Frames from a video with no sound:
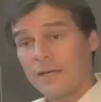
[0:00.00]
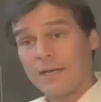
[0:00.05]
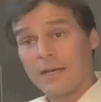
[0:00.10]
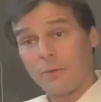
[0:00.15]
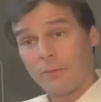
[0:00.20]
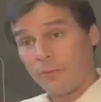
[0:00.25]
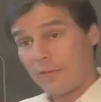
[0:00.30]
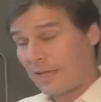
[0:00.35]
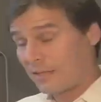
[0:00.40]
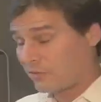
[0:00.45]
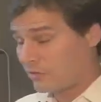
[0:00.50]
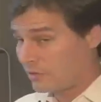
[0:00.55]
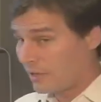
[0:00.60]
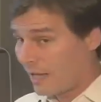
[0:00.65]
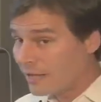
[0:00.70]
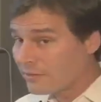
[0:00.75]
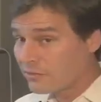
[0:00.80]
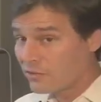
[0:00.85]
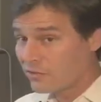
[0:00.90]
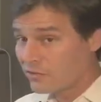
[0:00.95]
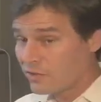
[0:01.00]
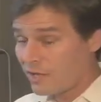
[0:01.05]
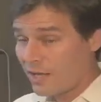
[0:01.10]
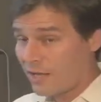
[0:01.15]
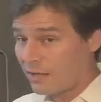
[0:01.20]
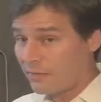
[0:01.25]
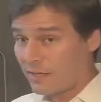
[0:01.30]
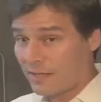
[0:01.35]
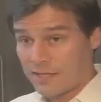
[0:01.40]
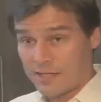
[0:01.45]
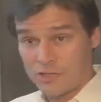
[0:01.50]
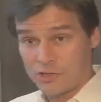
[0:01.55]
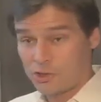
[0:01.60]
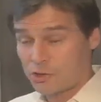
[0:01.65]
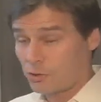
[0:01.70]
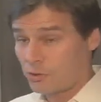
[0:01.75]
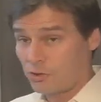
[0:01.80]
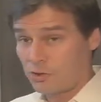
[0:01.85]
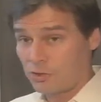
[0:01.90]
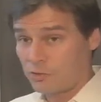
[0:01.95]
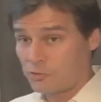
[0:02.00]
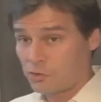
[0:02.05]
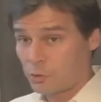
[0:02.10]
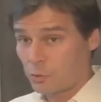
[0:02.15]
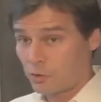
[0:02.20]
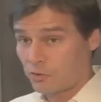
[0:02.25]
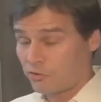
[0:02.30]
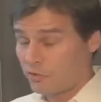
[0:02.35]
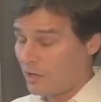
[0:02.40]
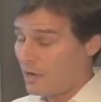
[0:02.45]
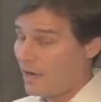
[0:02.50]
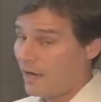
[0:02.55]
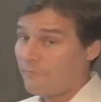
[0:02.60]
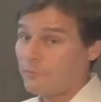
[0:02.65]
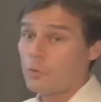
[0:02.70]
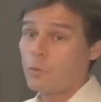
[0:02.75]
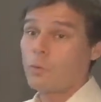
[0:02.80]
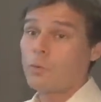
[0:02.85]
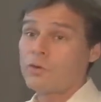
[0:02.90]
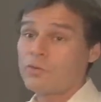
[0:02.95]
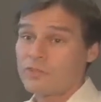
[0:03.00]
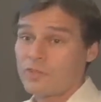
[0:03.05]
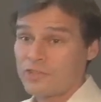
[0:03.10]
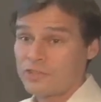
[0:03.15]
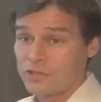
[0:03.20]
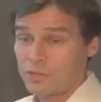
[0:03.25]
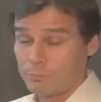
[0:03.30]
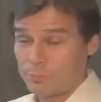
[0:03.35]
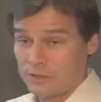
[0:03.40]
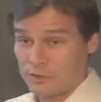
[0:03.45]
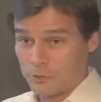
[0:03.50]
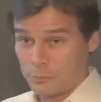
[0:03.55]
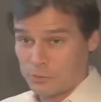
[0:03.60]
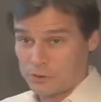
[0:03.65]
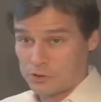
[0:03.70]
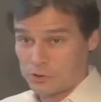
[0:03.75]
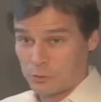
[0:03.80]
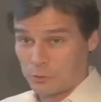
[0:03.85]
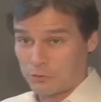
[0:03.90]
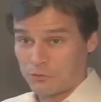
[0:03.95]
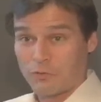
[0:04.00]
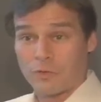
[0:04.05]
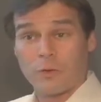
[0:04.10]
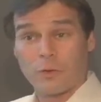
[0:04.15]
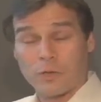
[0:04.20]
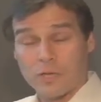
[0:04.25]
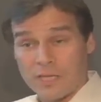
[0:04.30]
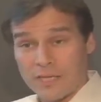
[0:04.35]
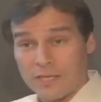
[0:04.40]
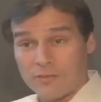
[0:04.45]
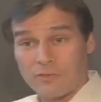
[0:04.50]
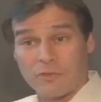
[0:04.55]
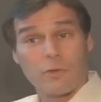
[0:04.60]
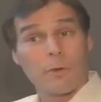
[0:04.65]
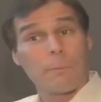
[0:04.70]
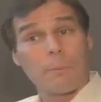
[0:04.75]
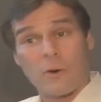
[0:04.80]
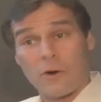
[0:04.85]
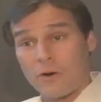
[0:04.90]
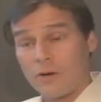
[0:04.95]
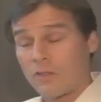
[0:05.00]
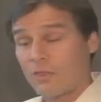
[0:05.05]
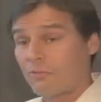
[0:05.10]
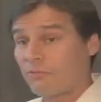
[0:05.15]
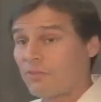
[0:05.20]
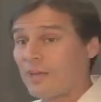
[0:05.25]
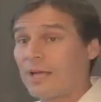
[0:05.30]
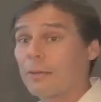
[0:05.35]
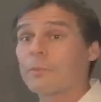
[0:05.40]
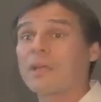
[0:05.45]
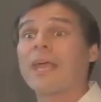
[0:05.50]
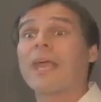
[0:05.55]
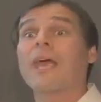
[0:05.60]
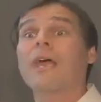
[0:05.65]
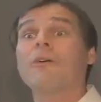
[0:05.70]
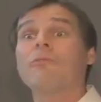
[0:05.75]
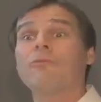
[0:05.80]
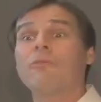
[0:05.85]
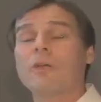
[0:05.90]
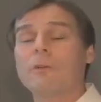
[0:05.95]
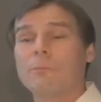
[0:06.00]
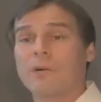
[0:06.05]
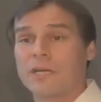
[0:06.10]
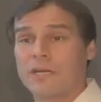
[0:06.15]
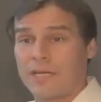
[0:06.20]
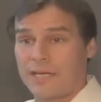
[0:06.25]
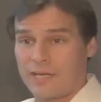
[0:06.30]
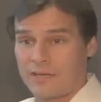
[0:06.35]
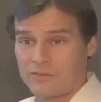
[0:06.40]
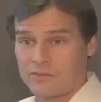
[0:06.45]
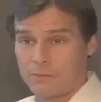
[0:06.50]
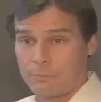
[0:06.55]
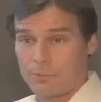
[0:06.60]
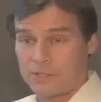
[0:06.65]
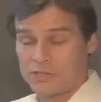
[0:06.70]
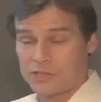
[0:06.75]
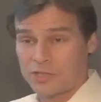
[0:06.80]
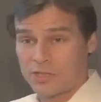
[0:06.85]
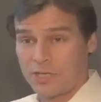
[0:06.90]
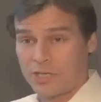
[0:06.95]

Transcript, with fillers: Now, that's not to say that kids shouldn't do chores. Of course they should be doing chores. They're kids, they're part of the family. Everybody has to pitch